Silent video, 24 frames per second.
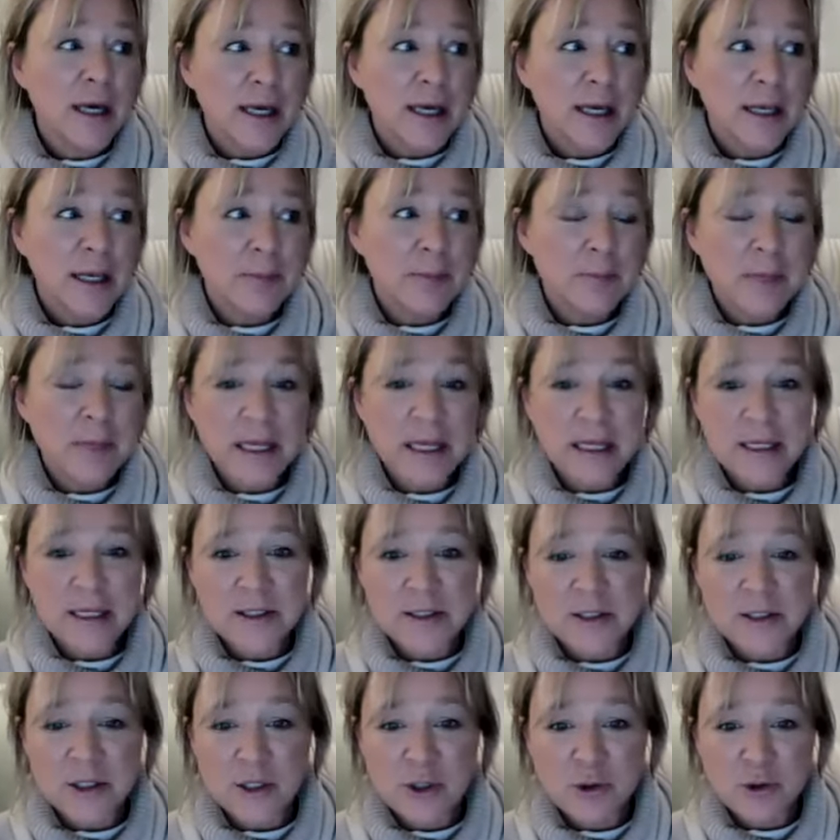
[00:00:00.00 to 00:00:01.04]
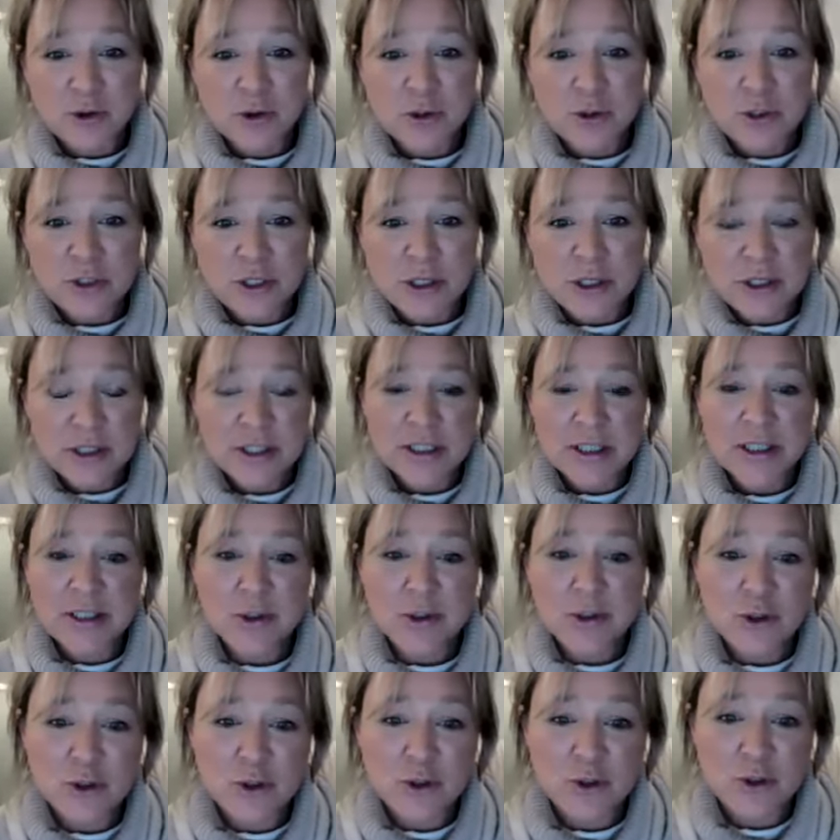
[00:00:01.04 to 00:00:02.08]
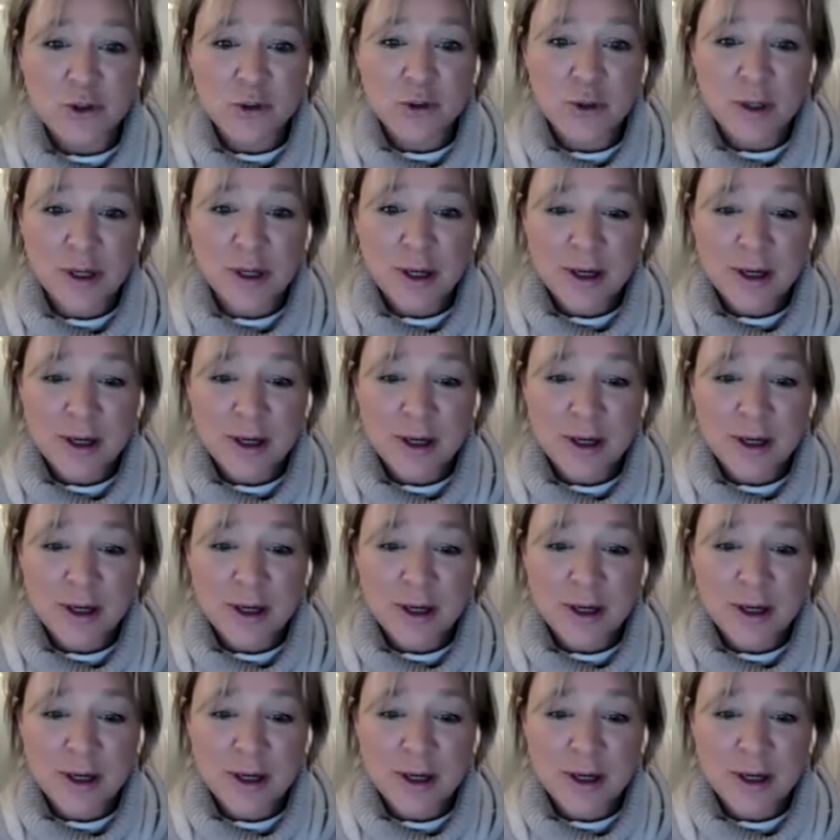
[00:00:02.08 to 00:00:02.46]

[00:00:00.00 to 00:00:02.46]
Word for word: It means that you're starting to